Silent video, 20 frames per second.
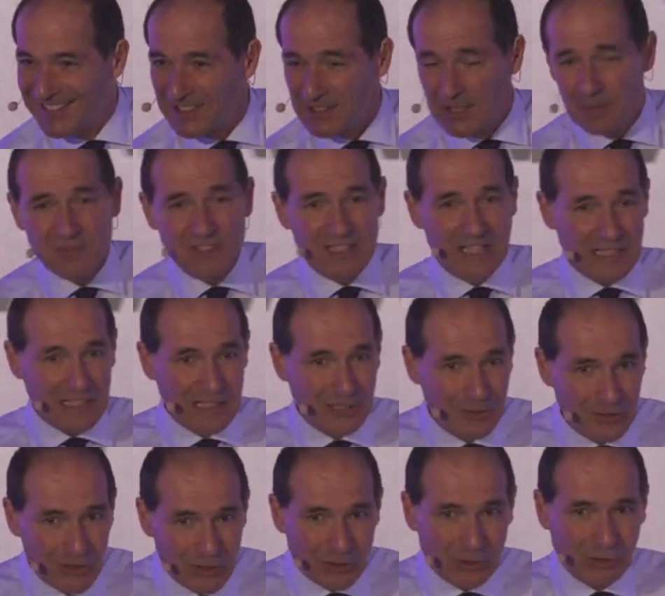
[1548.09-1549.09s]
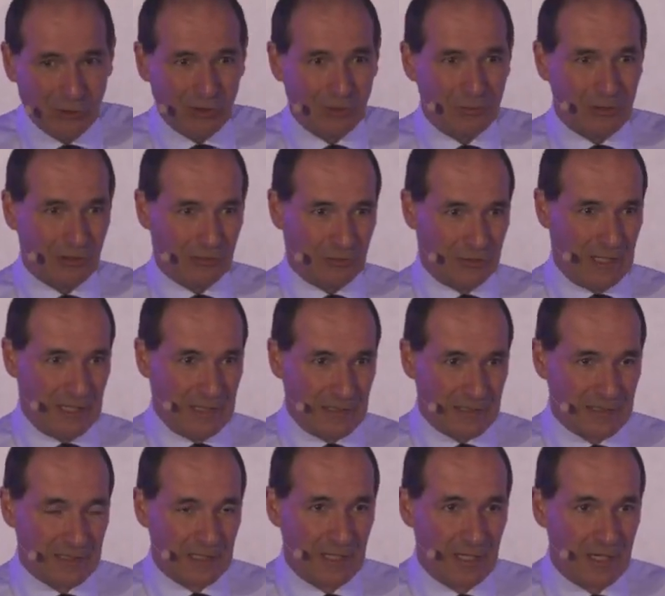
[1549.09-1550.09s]
So I'm telling you the truth, my
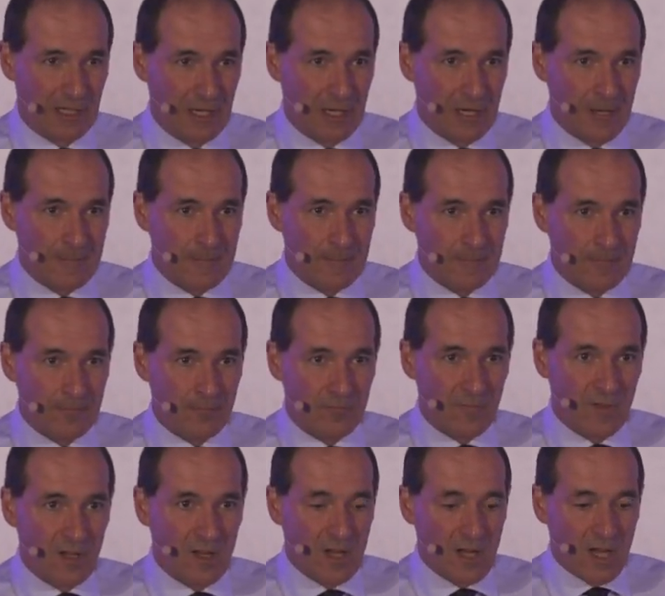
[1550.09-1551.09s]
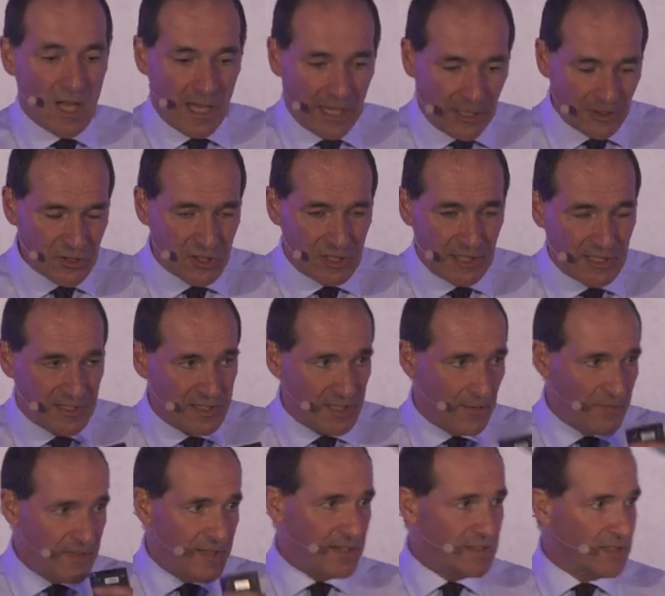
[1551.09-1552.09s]
friends. Actually,
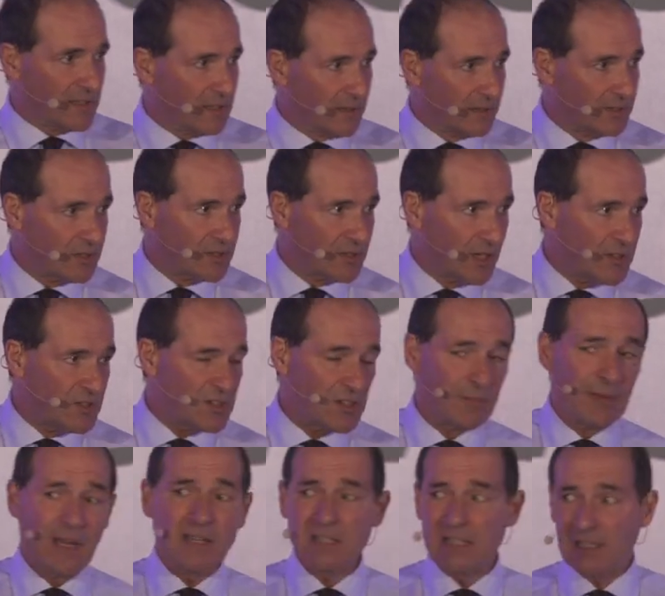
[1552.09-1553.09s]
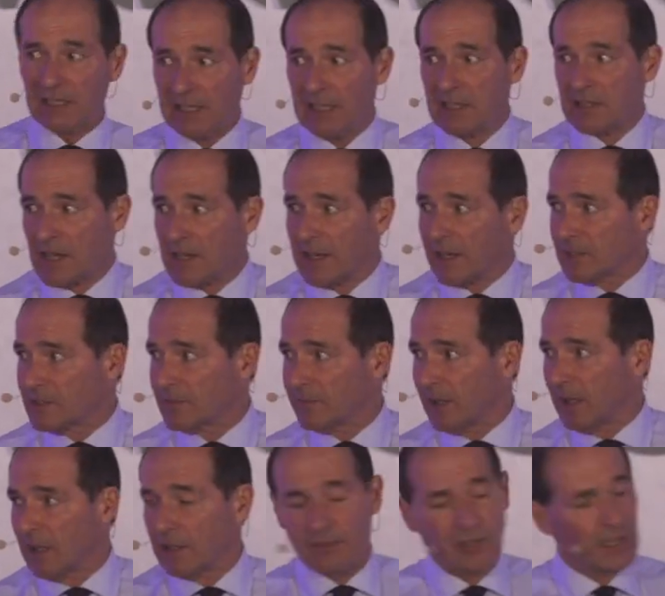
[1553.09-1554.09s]
some things are going to change dramatically in the next
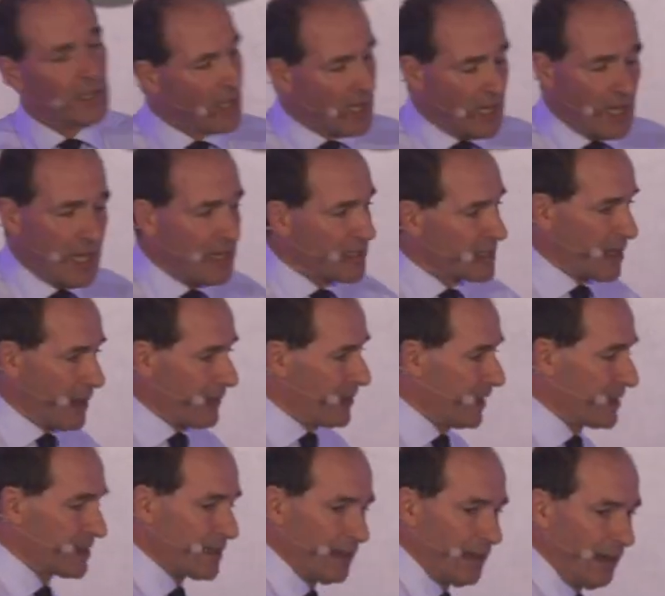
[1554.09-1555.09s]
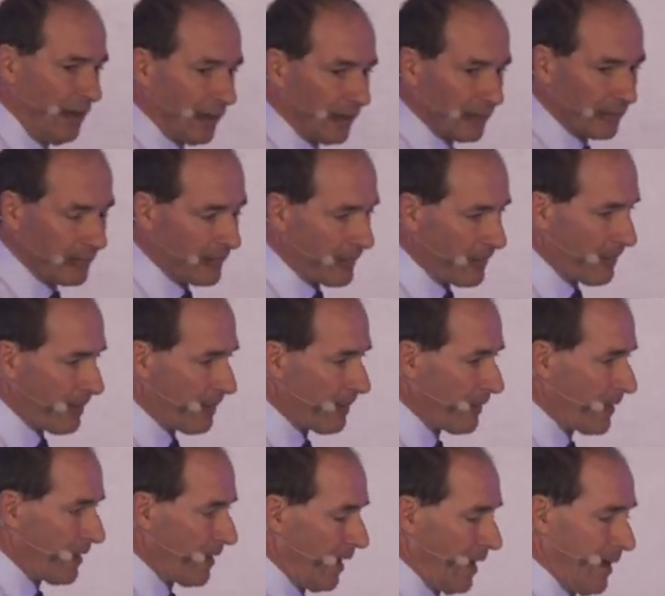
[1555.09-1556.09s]
five. Some things are not.
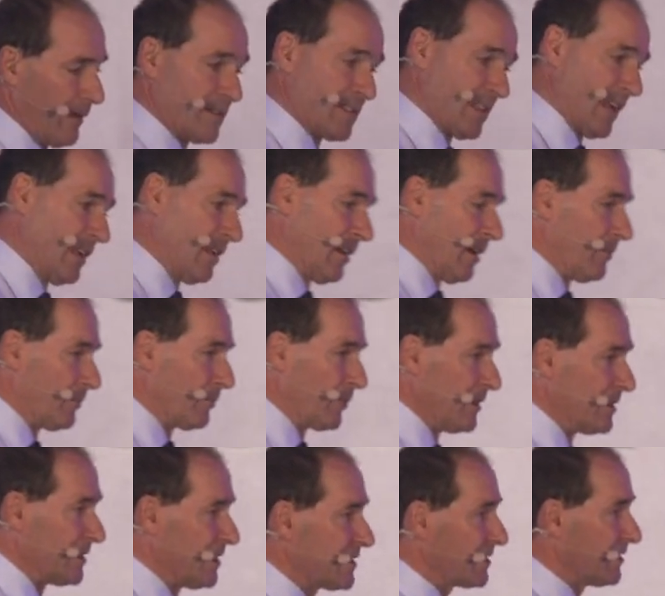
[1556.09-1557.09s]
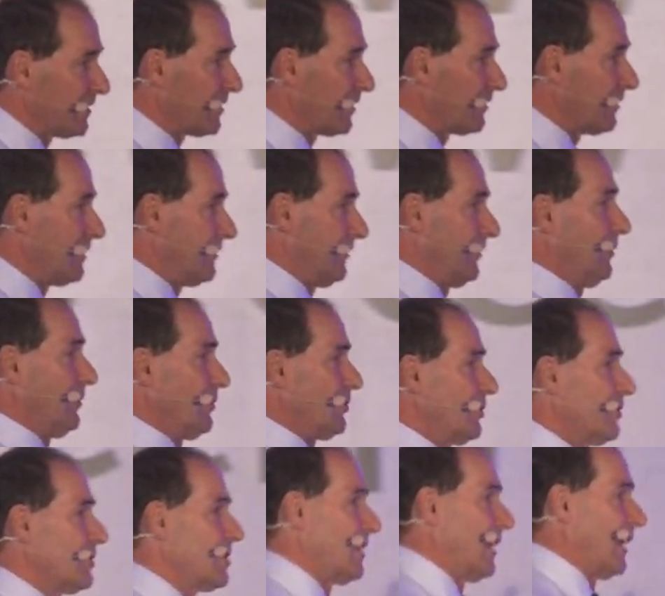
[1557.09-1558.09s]
I'd say the print has got a great
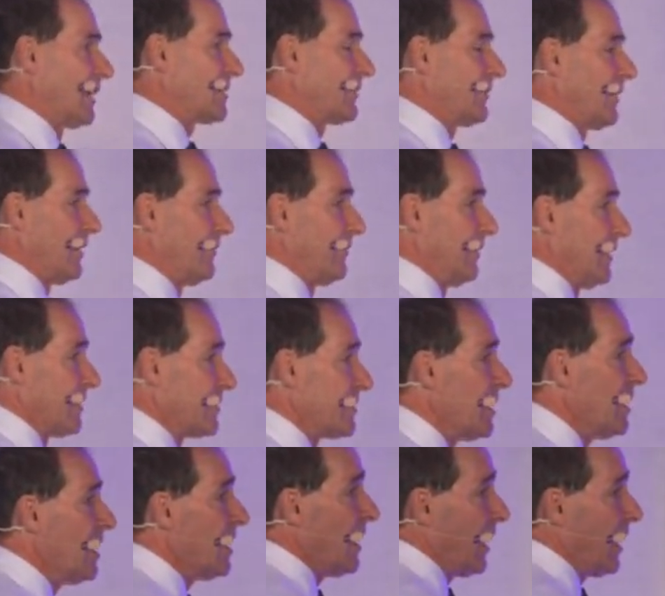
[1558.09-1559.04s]
future in the next 5 years.